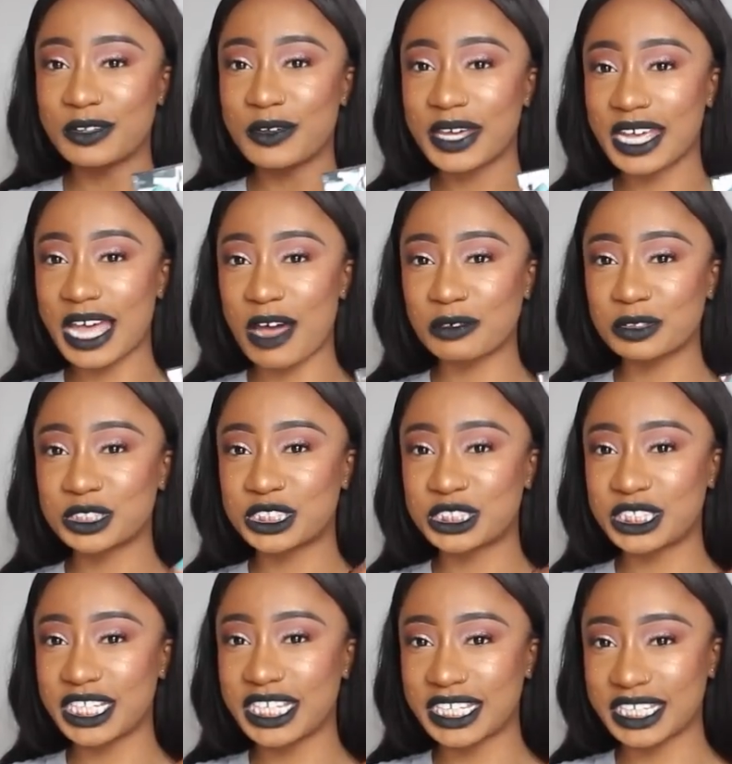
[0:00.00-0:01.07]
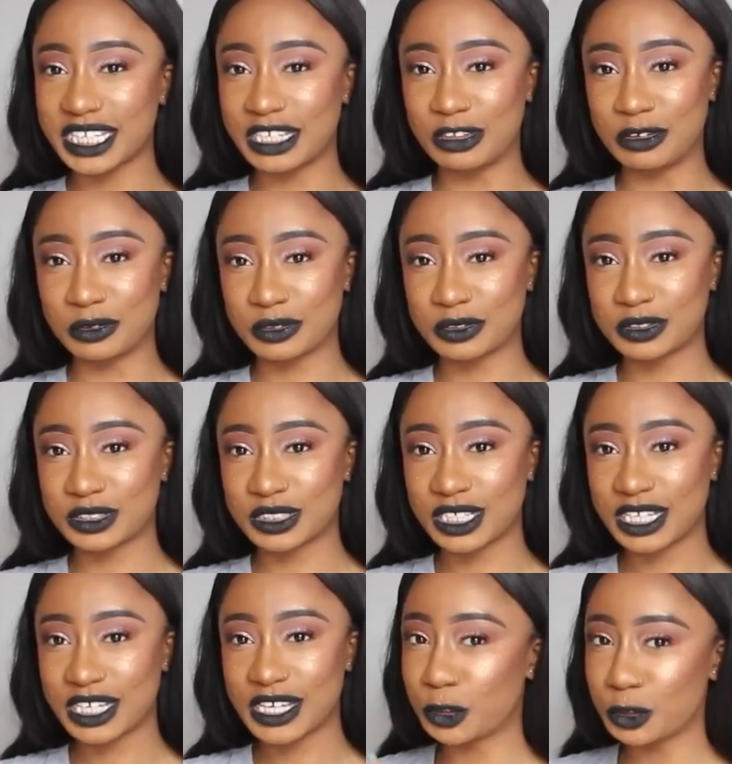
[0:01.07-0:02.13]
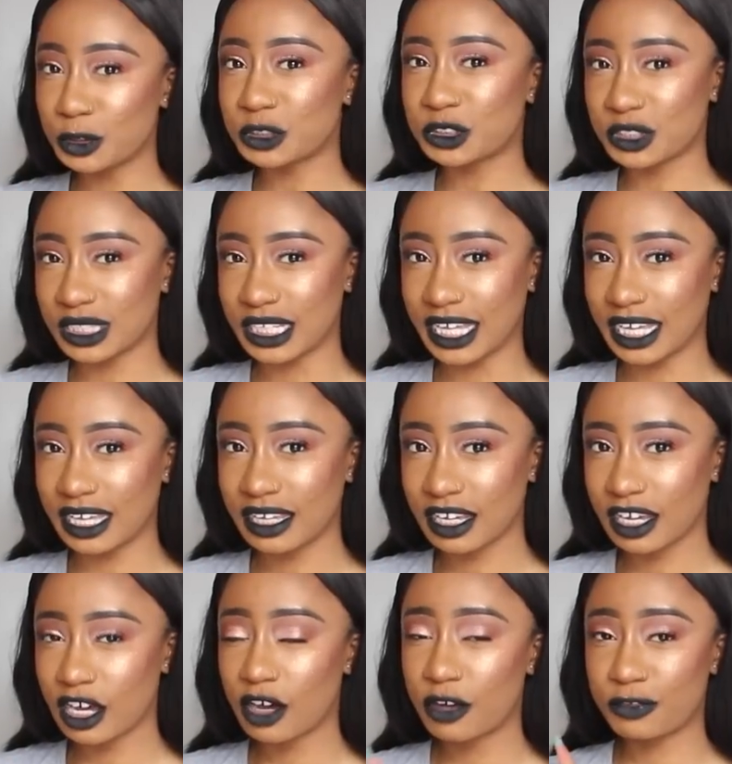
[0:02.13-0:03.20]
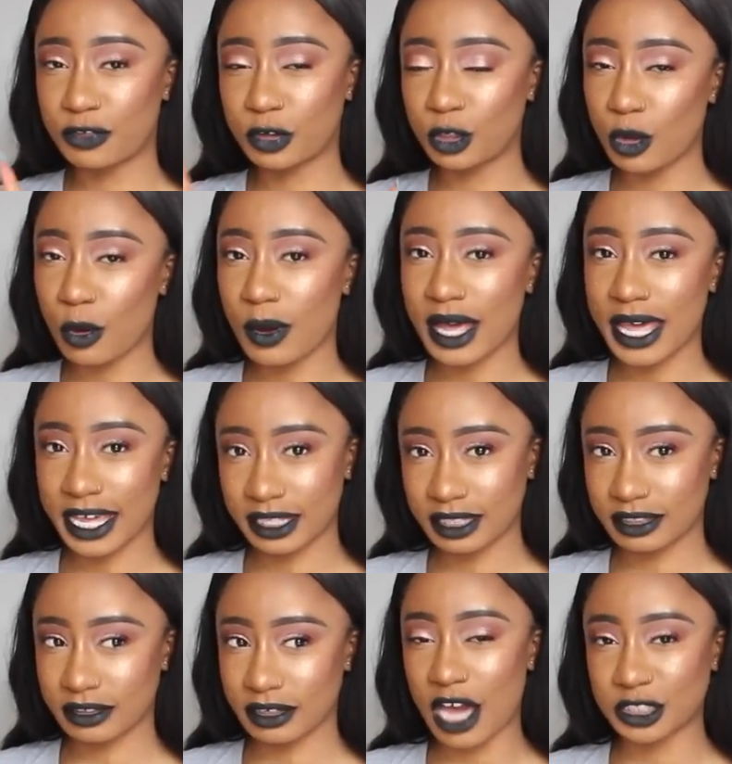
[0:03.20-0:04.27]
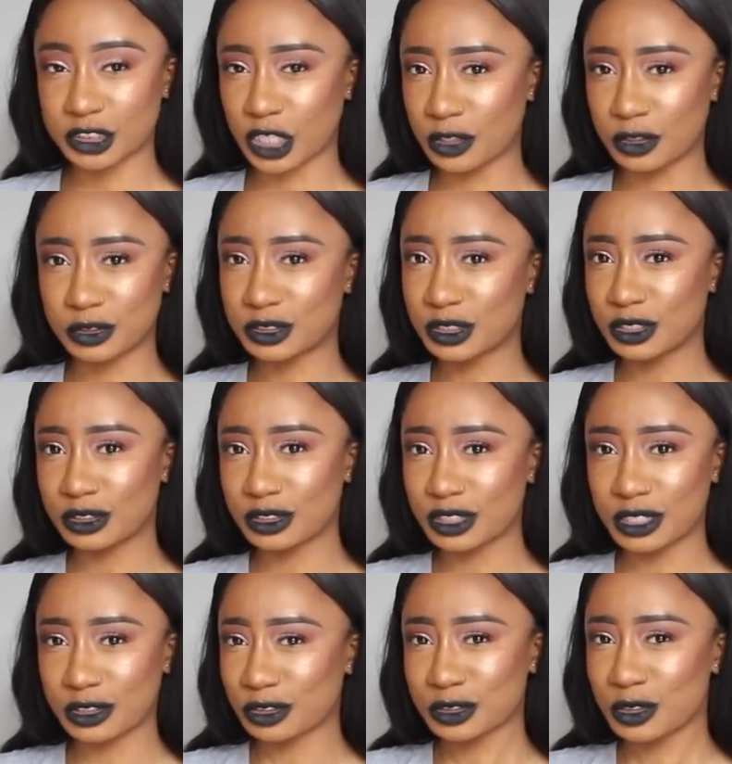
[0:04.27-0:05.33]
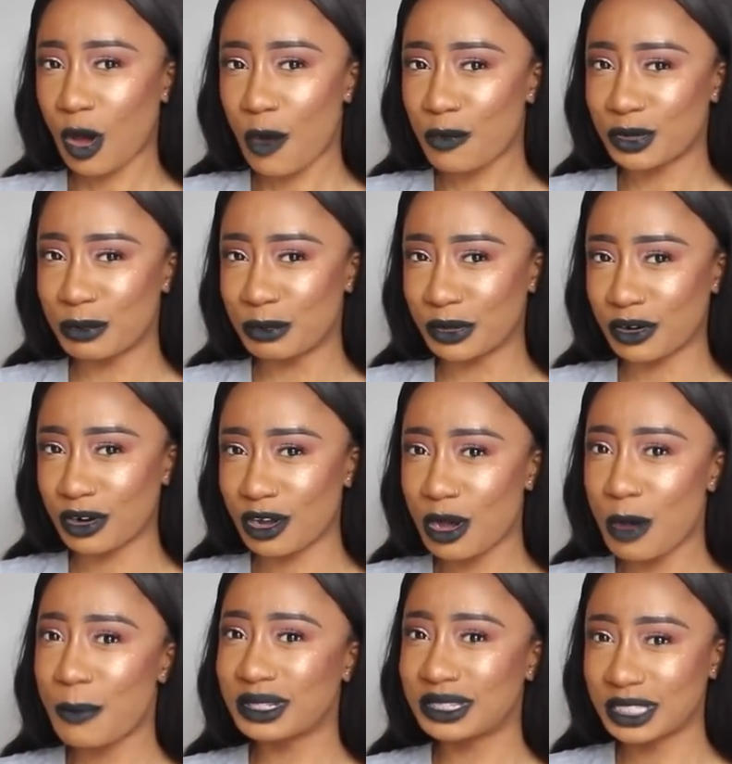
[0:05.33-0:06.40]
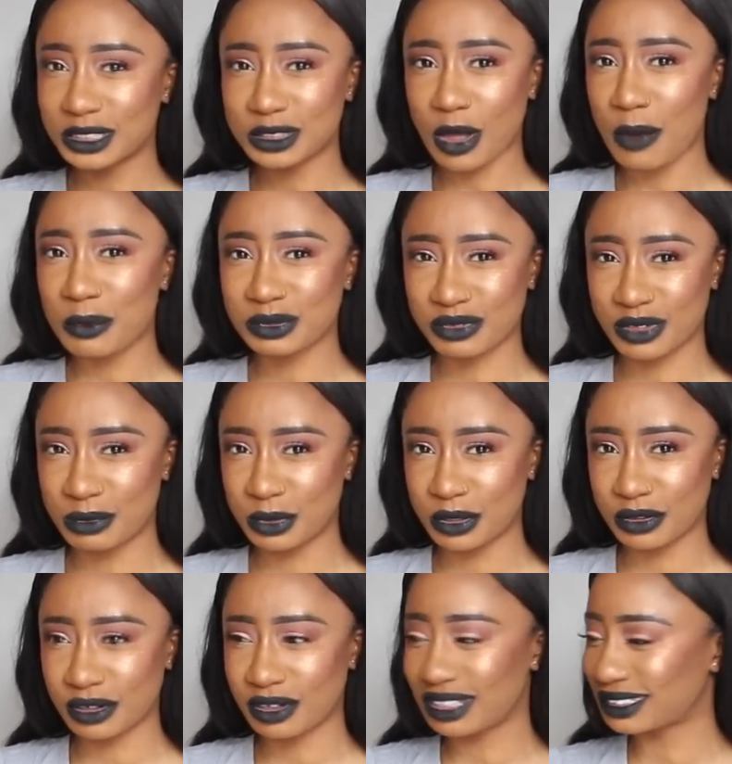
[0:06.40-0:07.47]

Look at how chic it looks. Usually, for lower end eyeshadows, it doesn't come with a mirror, but this comes with a mirror.